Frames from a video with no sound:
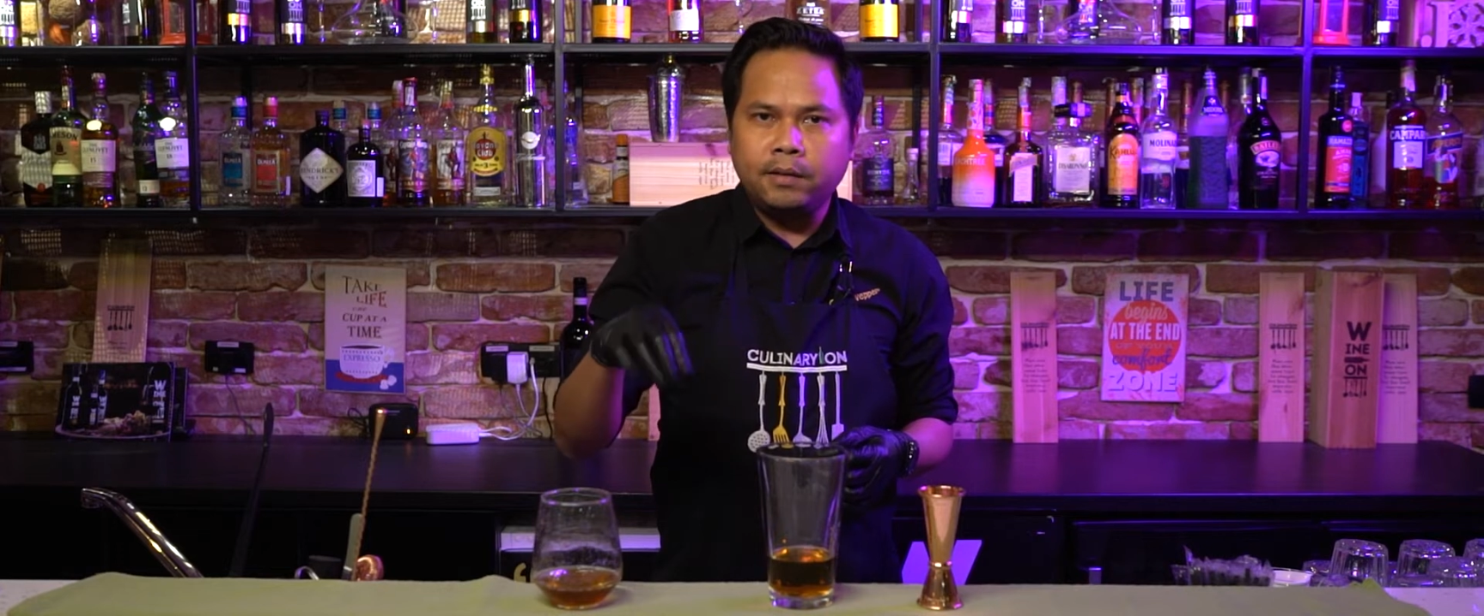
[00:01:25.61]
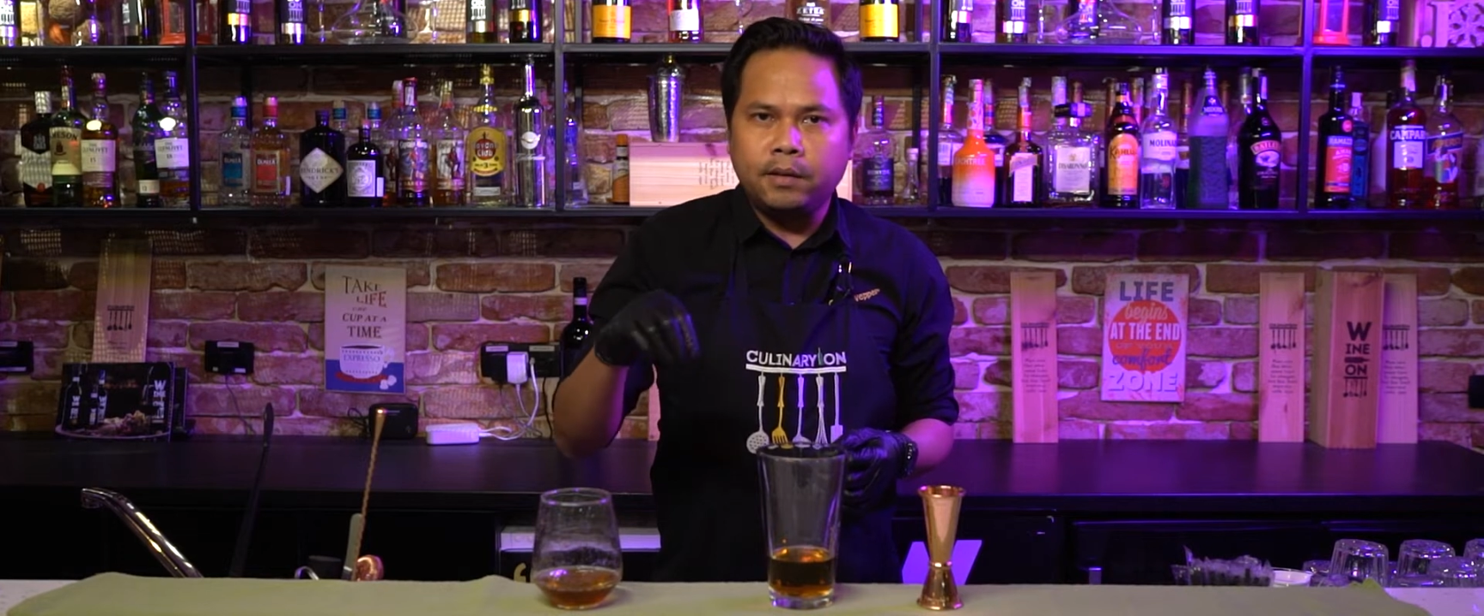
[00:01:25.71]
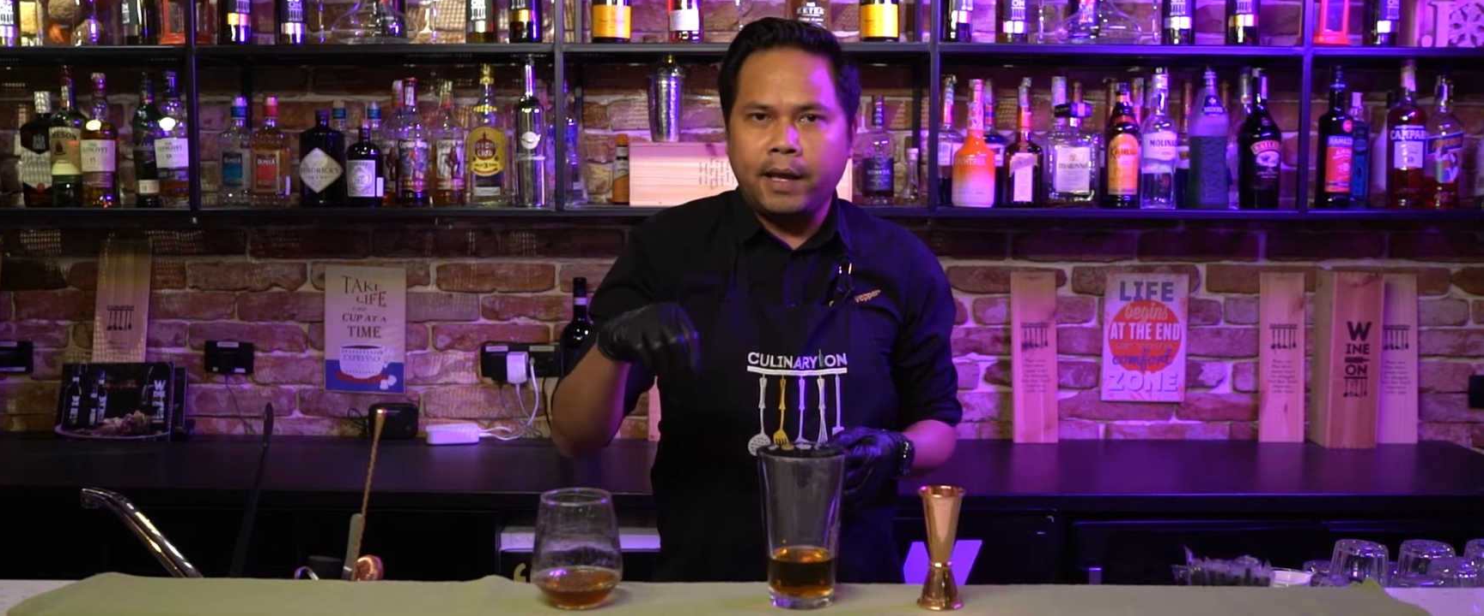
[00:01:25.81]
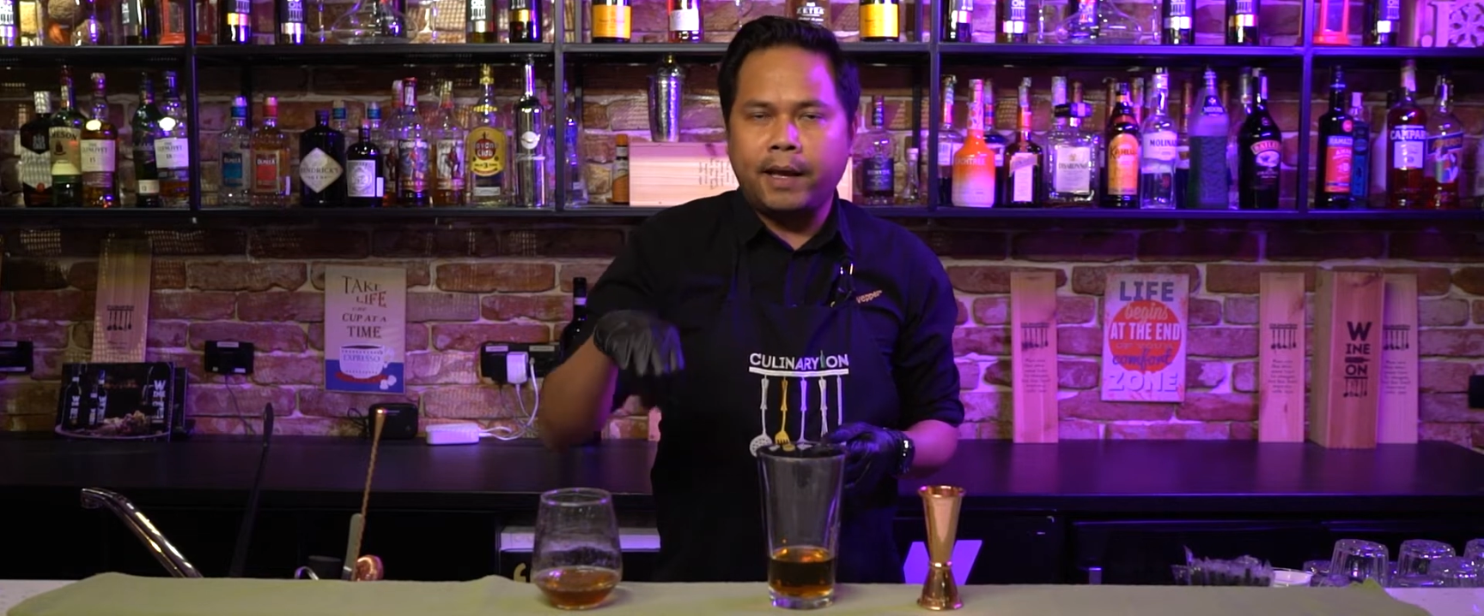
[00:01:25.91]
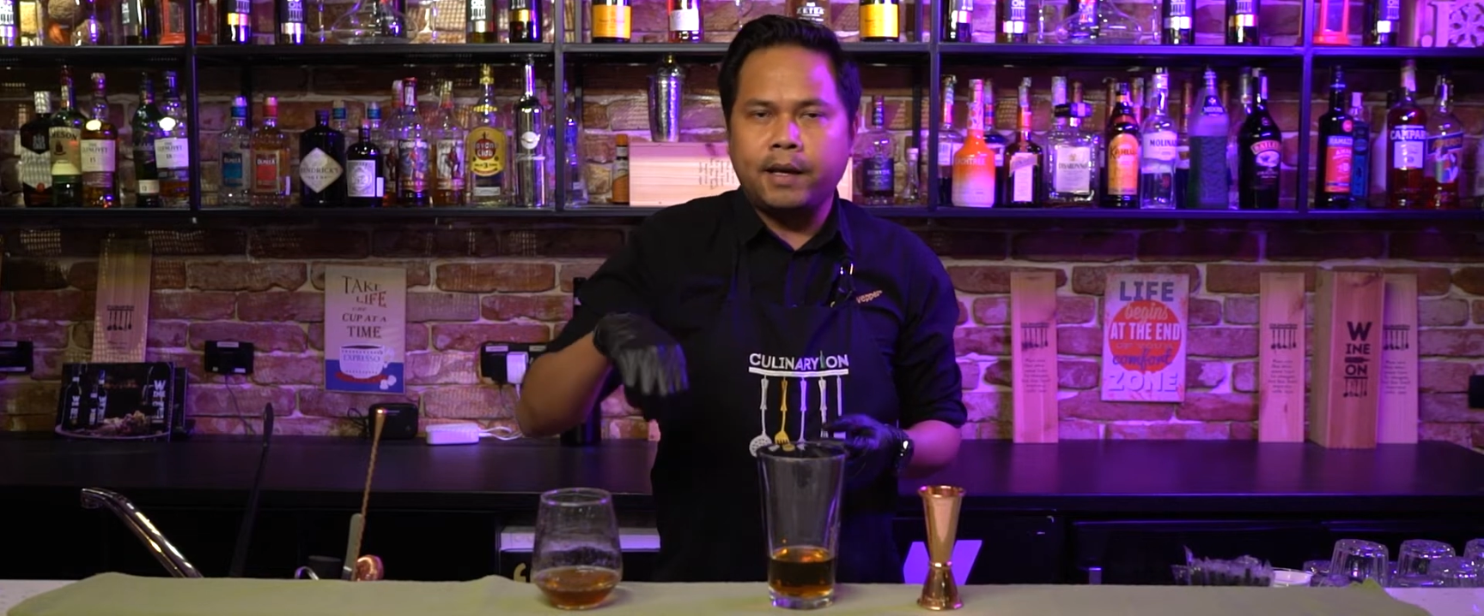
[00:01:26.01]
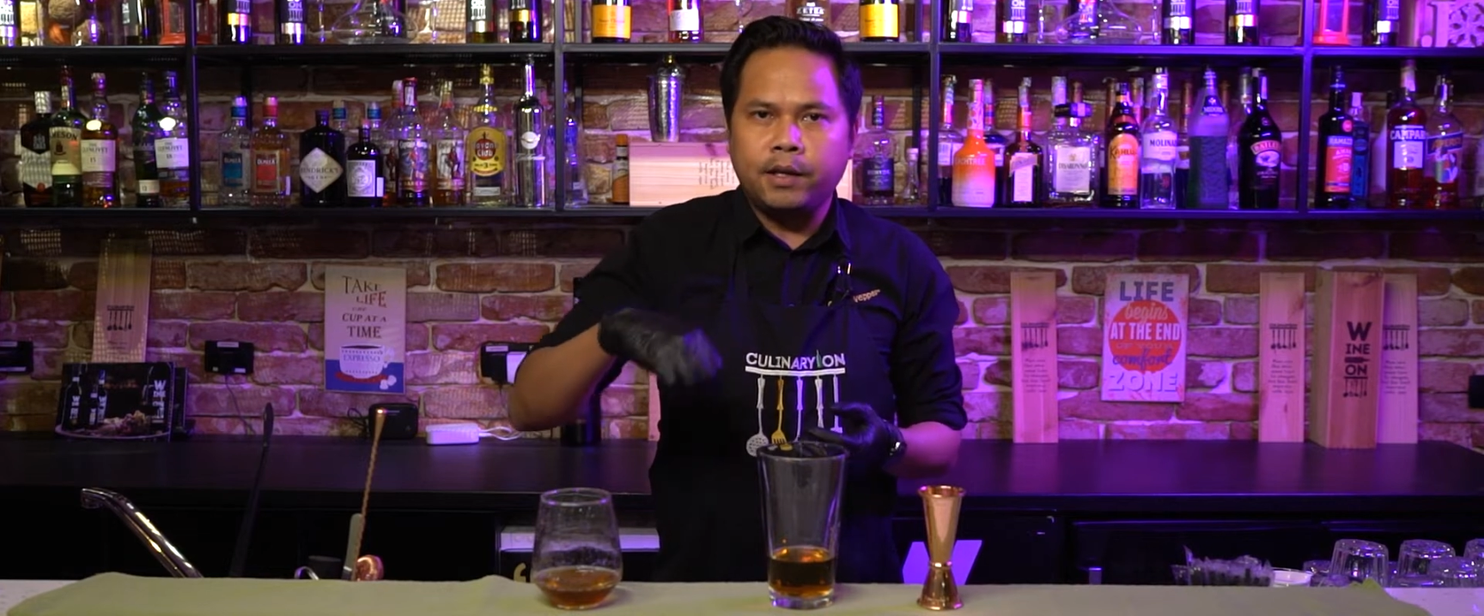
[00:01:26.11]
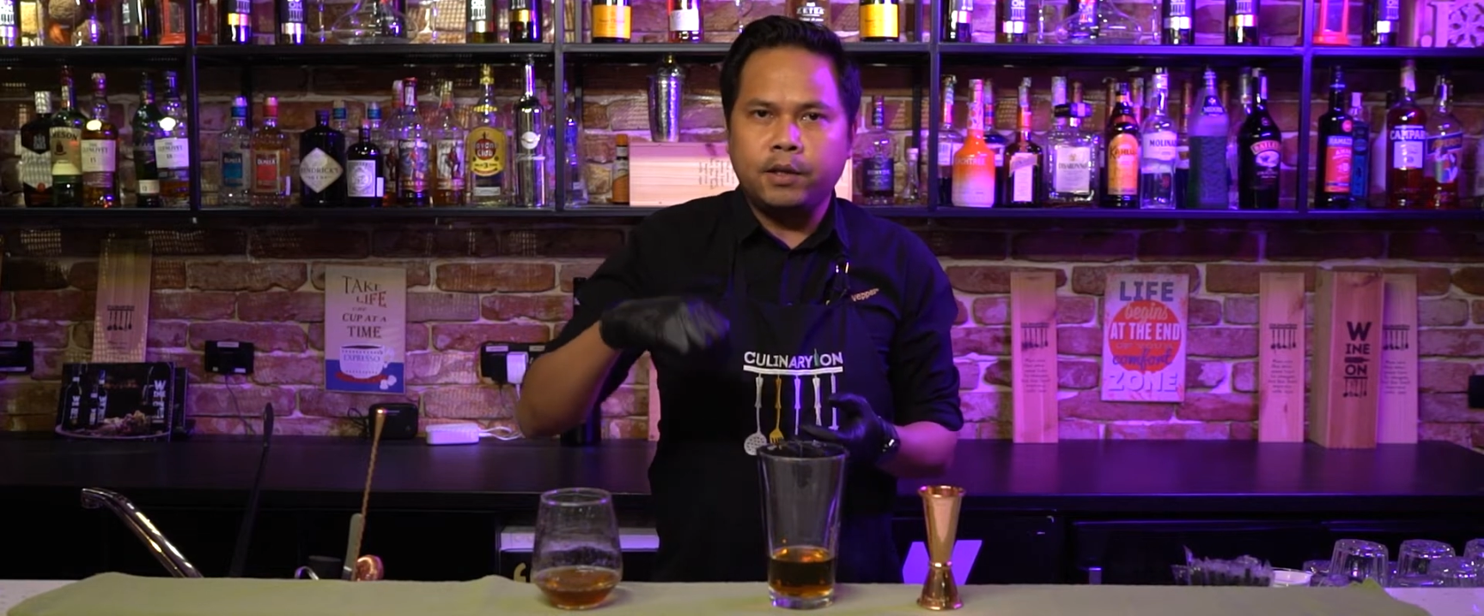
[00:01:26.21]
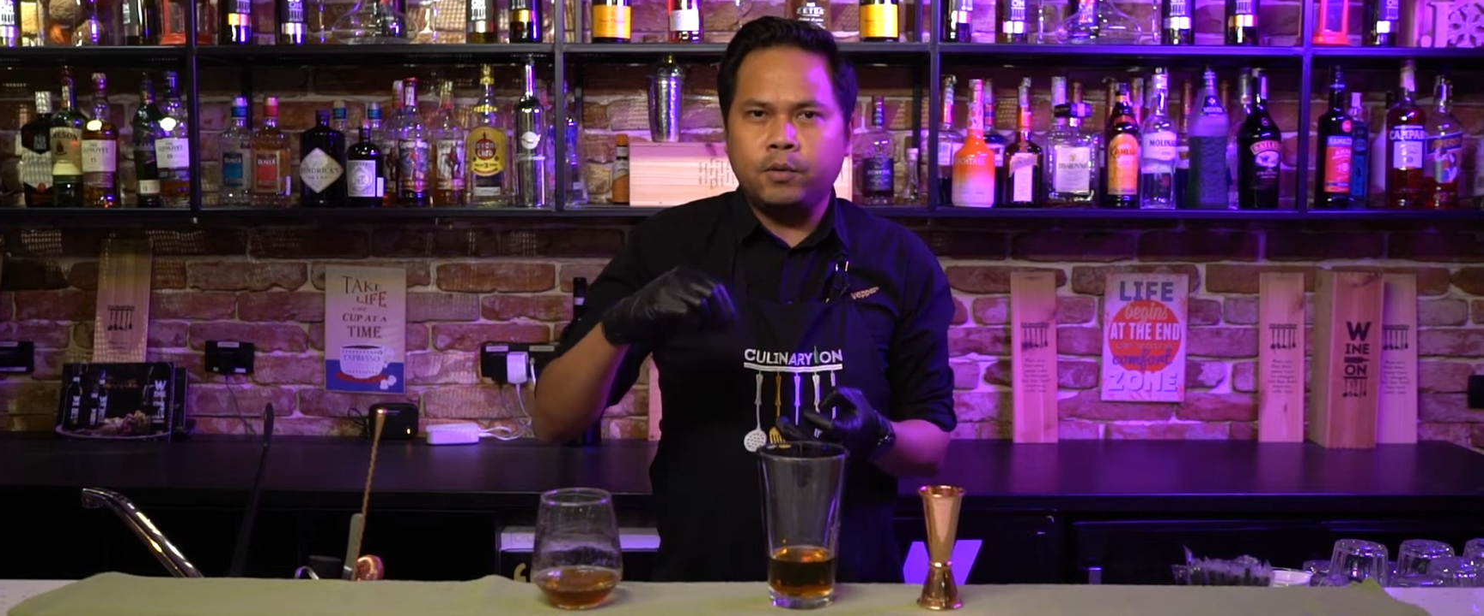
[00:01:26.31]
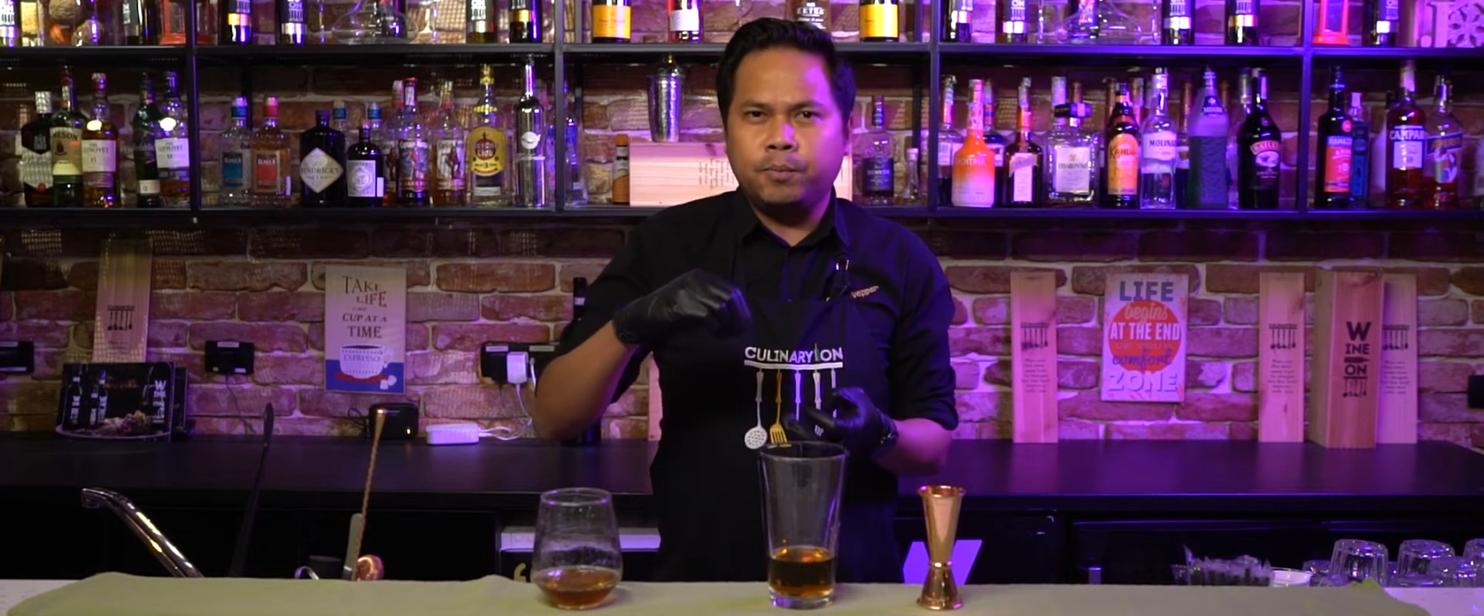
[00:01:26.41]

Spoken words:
like you